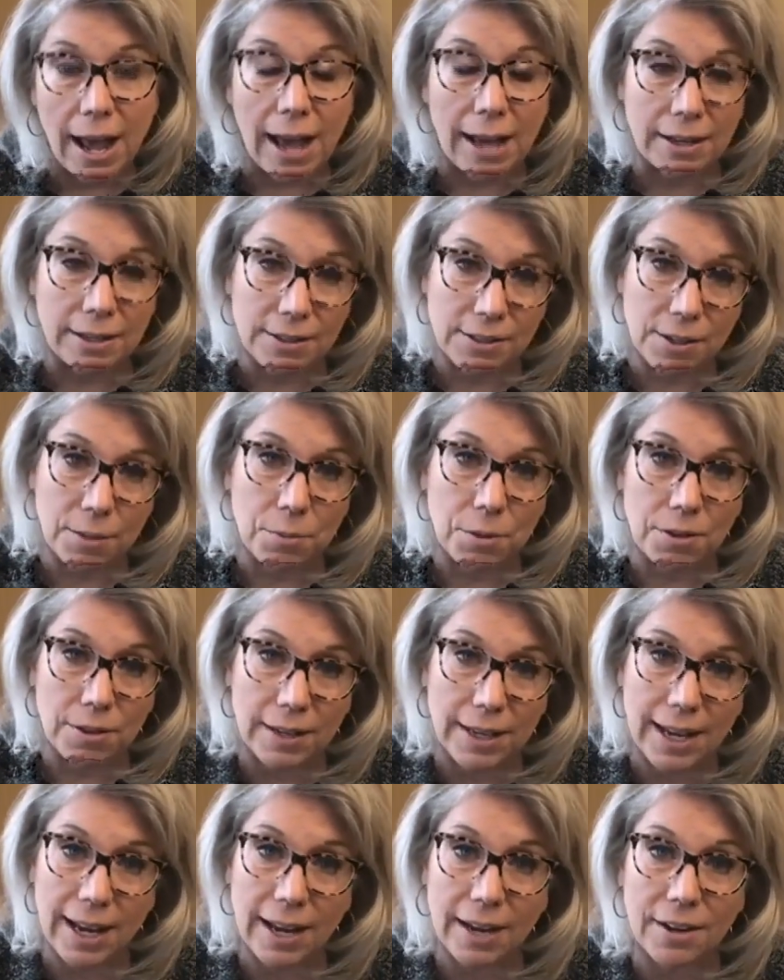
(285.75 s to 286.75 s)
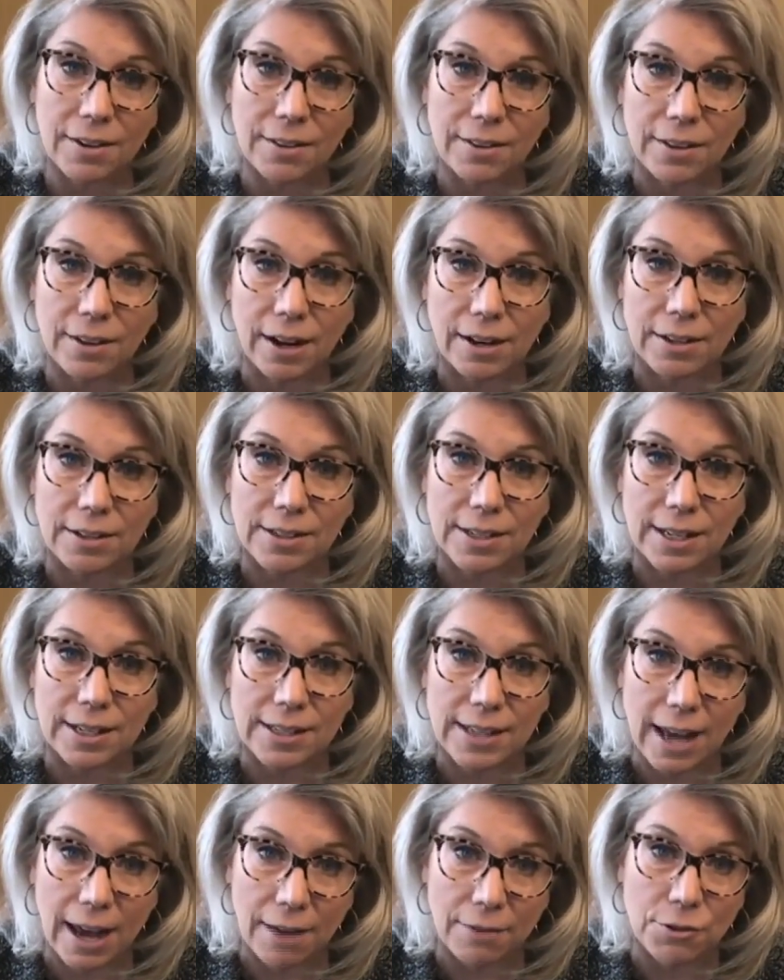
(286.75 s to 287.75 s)
And it's something that Canada and the United
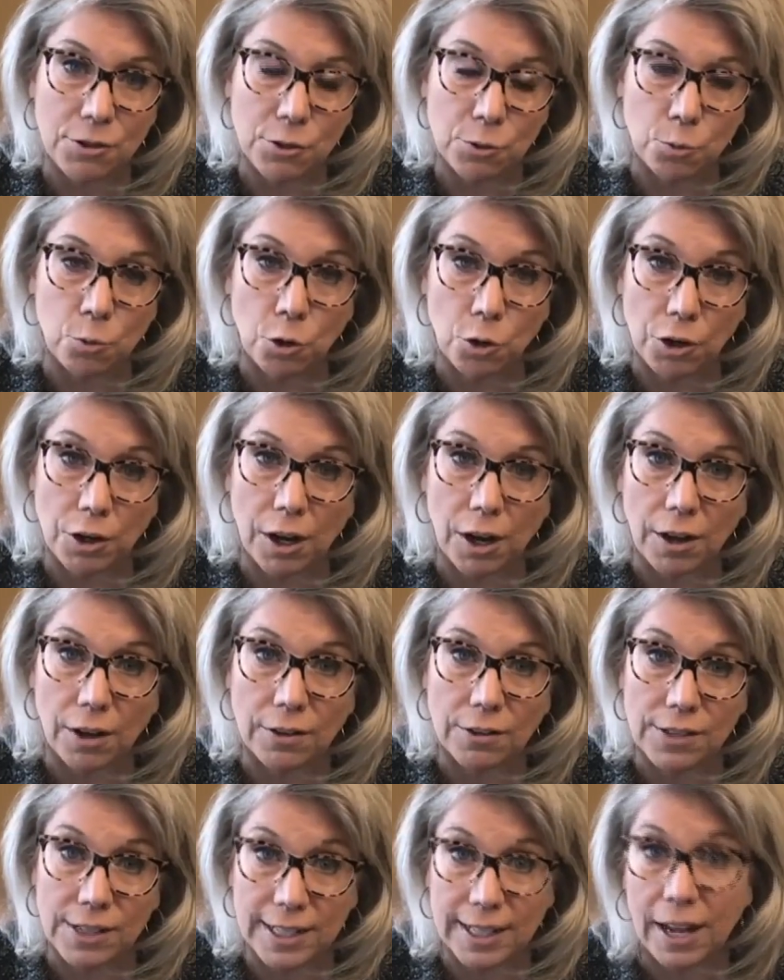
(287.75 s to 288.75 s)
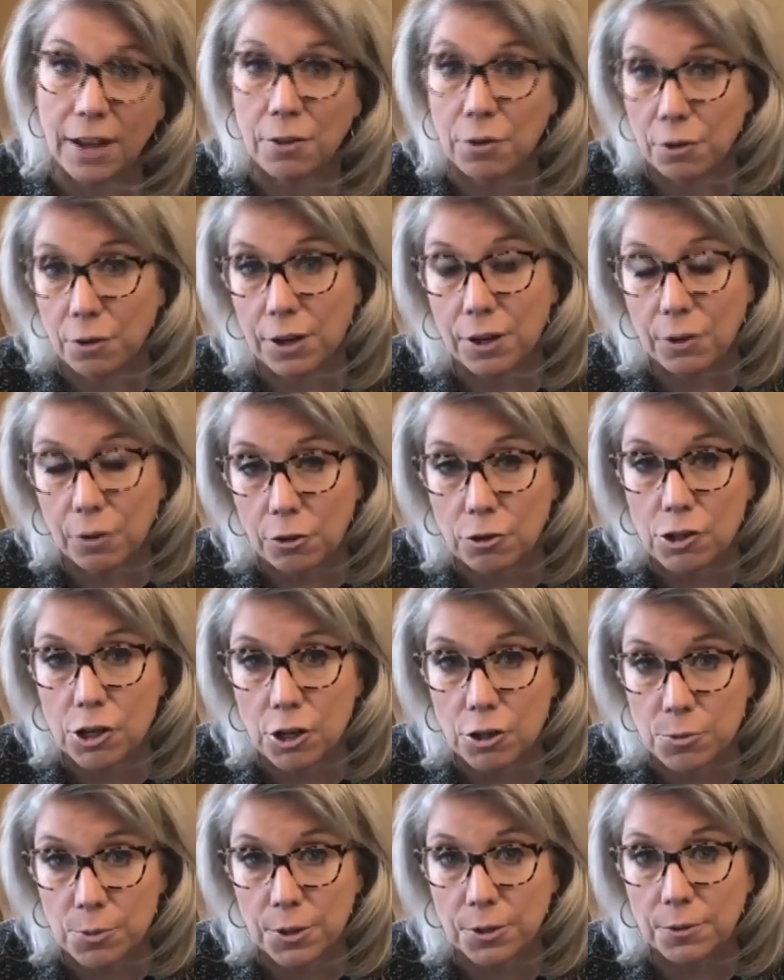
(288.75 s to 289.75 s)
States have to work on together in our
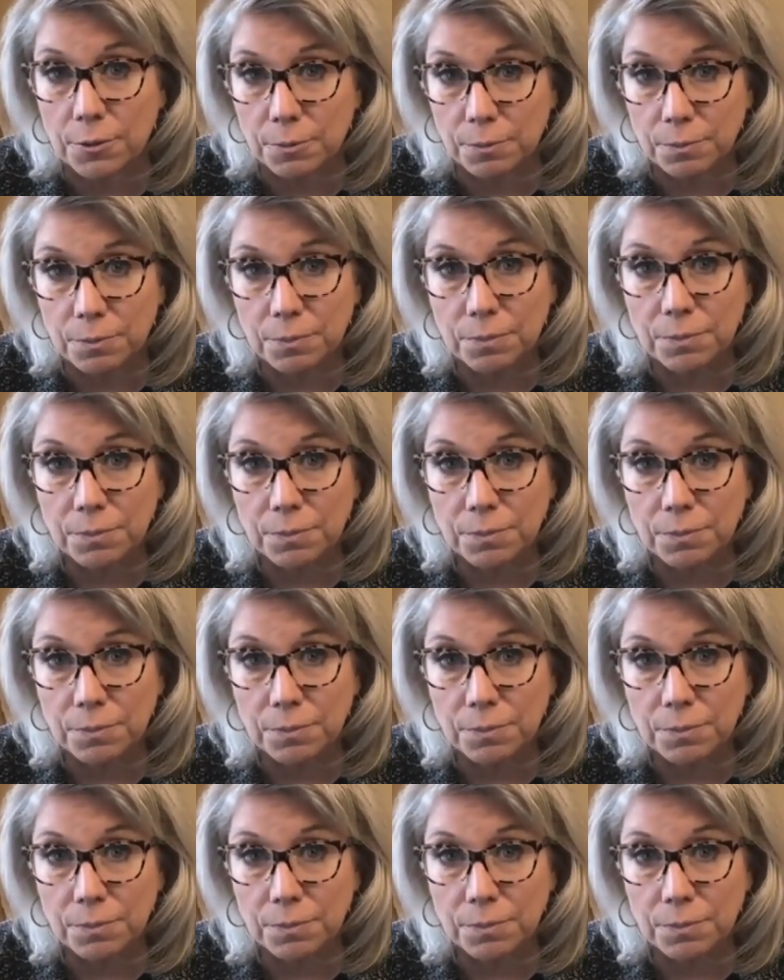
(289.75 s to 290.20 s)
judgment.